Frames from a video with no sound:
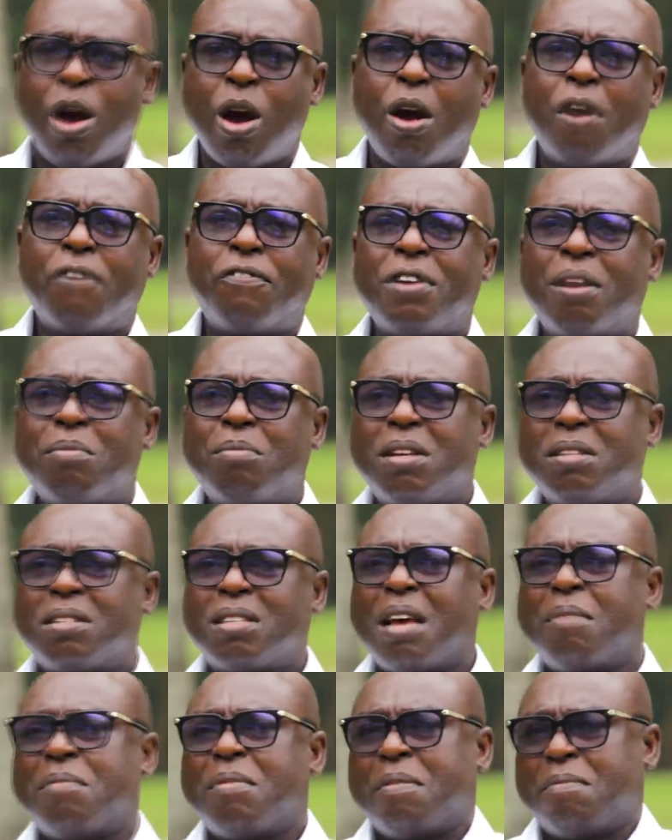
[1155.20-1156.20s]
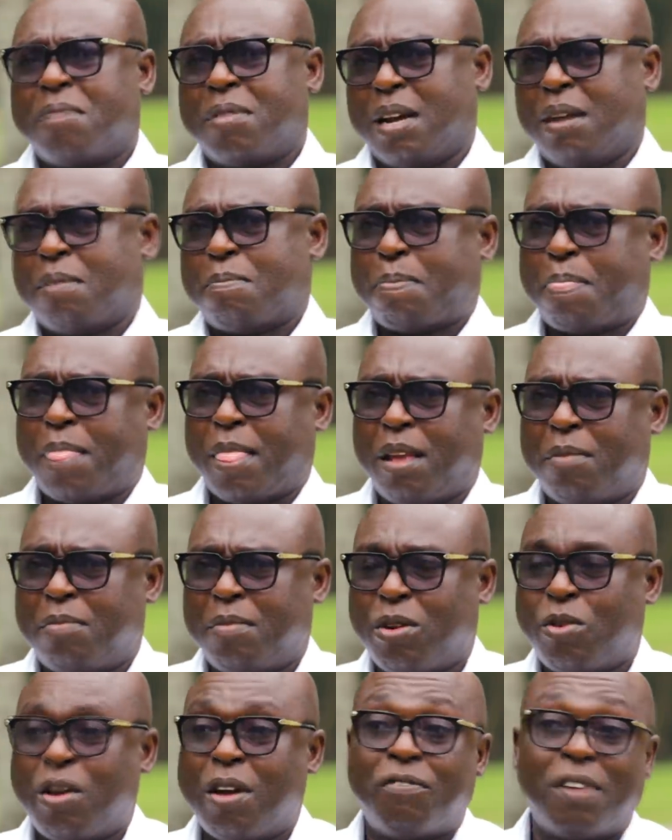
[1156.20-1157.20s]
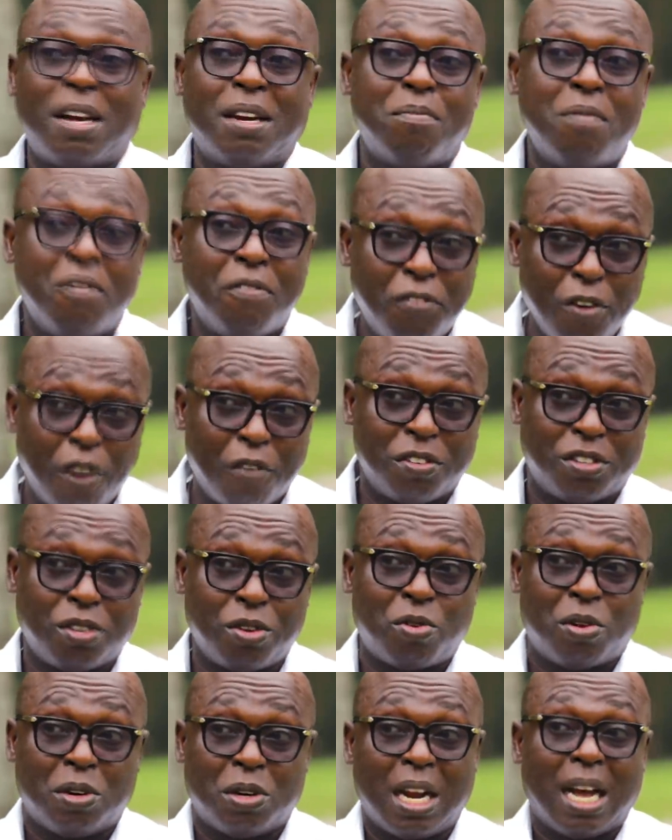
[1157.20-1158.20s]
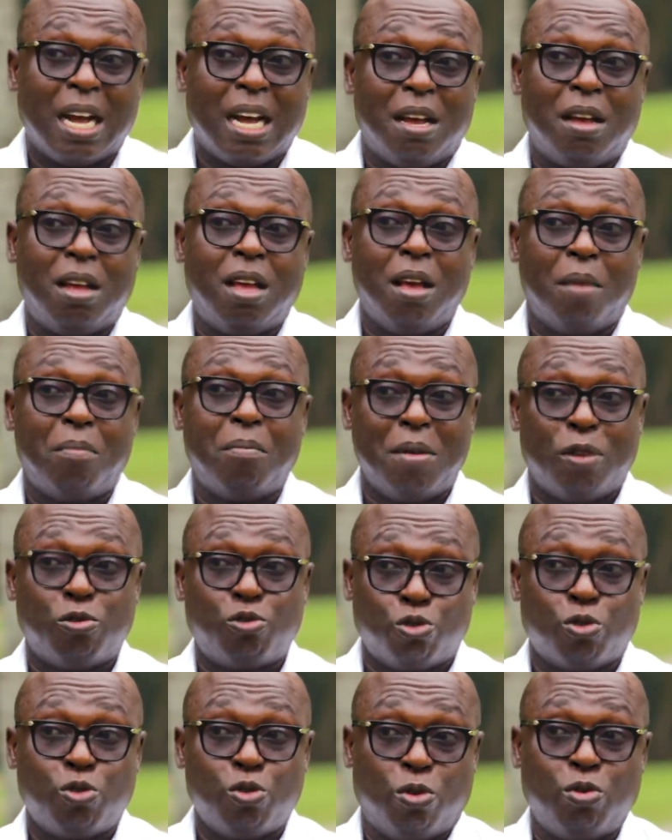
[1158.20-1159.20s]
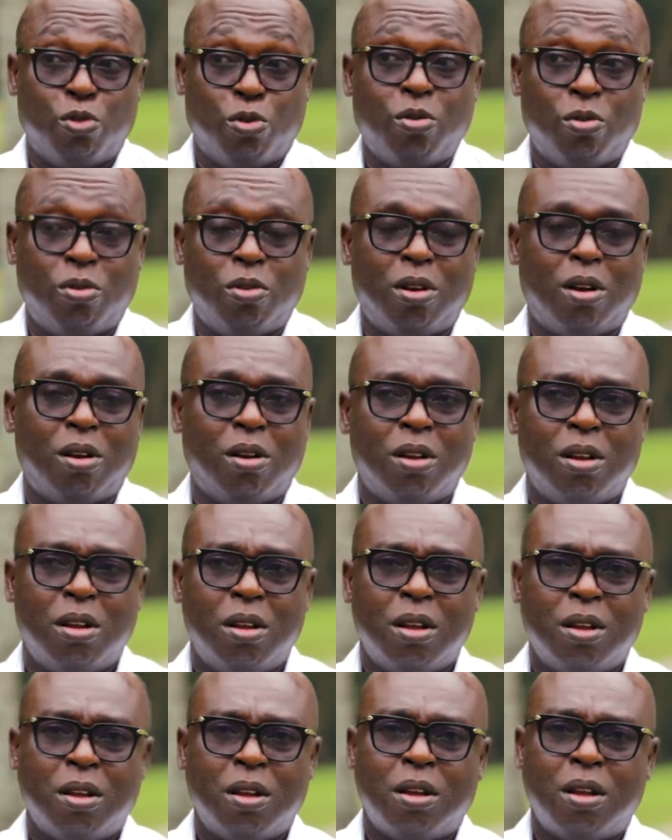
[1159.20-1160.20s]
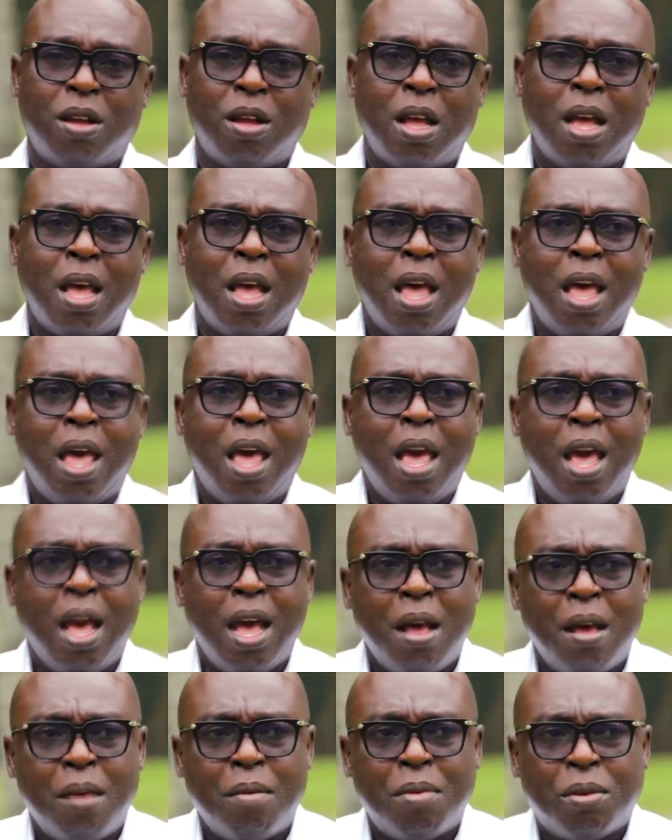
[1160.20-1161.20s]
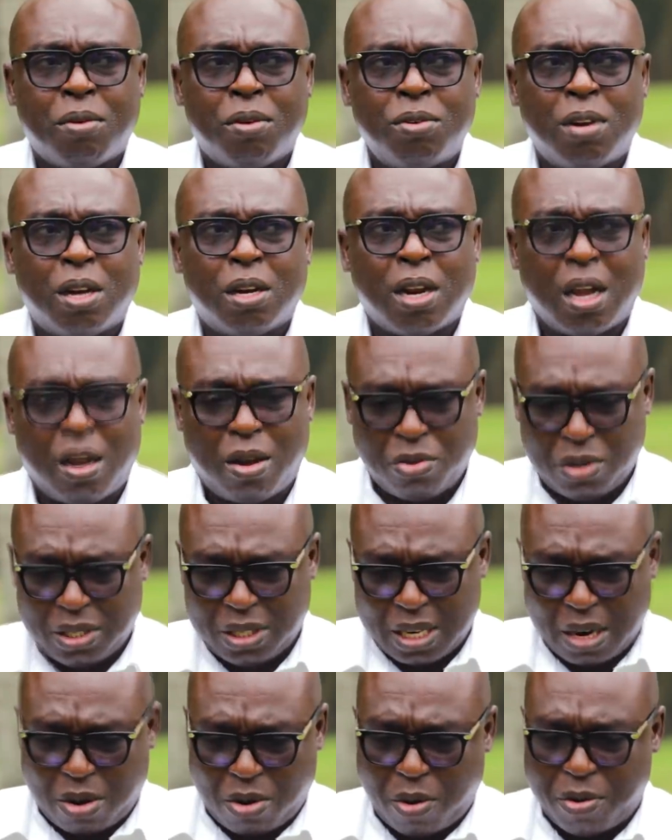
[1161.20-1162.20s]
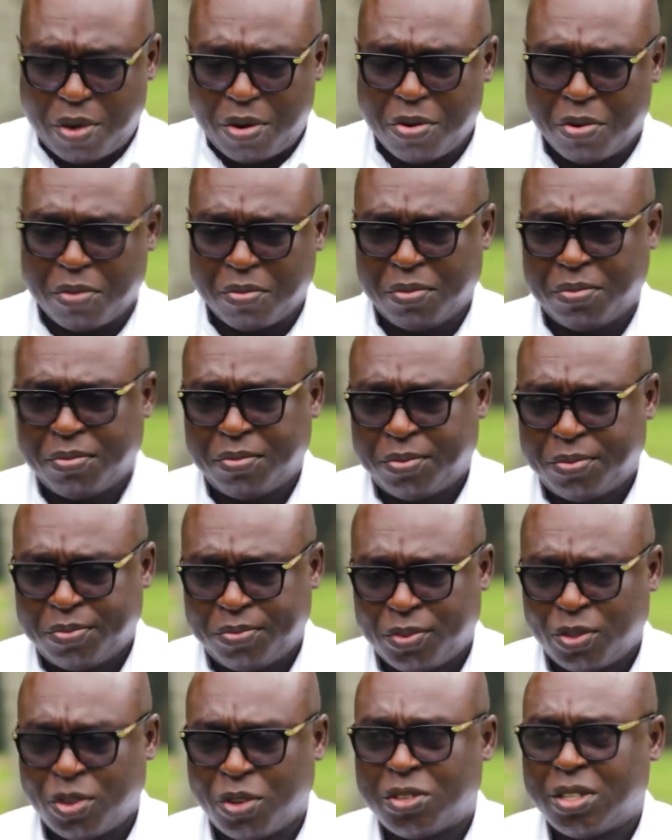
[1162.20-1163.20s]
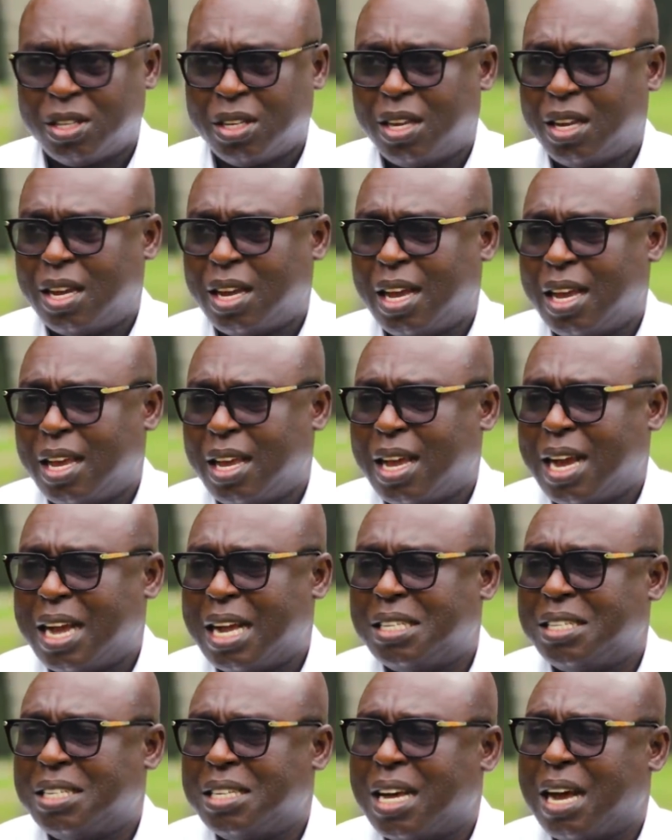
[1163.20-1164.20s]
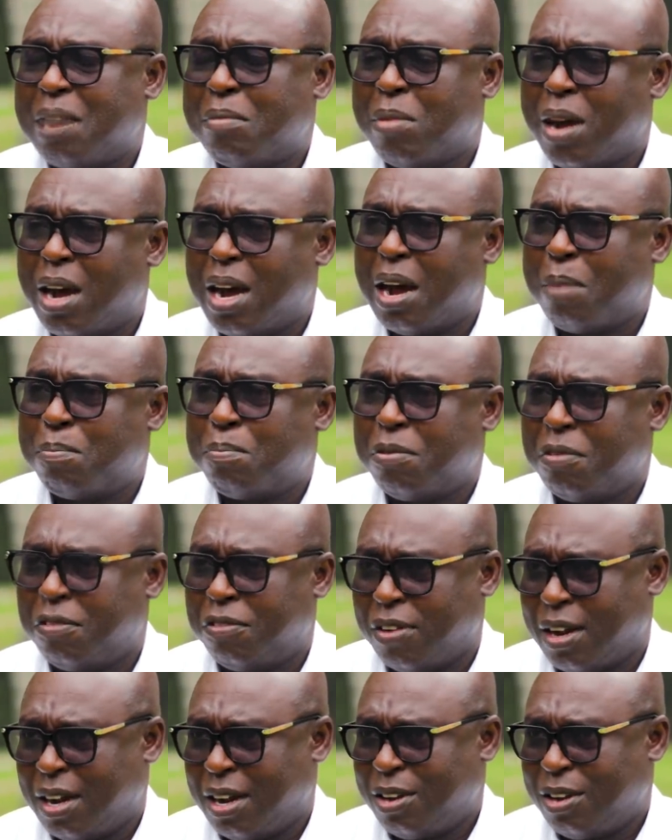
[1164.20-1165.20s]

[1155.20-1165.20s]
Offer me say member. Make one find me few officers corona in Suno. We could do under Ojina Corridor. Now say, IG, I'm an approver.